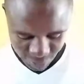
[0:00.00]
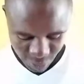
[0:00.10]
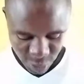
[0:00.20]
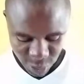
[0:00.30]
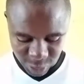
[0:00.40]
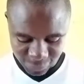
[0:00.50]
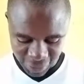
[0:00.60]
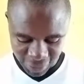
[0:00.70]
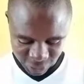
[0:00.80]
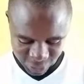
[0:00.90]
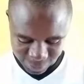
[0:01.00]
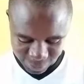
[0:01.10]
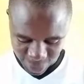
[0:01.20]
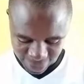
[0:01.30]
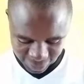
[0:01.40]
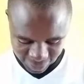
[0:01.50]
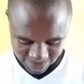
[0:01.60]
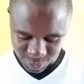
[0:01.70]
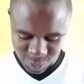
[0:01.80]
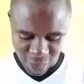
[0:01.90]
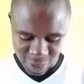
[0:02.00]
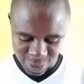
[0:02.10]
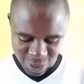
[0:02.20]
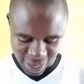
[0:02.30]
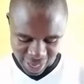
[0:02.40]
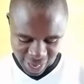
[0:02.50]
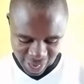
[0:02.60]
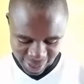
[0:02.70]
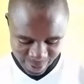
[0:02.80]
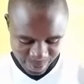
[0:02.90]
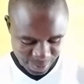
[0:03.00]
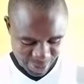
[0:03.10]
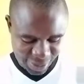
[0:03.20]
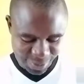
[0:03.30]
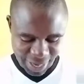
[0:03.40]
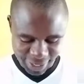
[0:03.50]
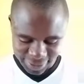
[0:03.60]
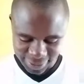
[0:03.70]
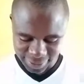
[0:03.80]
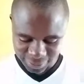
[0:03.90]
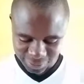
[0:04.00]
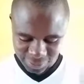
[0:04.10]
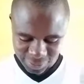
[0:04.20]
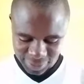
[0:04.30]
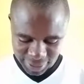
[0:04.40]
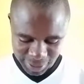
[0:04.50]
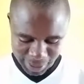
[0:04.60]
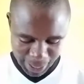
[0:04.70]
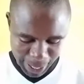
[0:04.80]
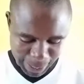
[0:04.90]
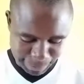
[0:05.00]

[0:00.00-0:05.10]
Old-fashioned poets who are no longer being read. Okay?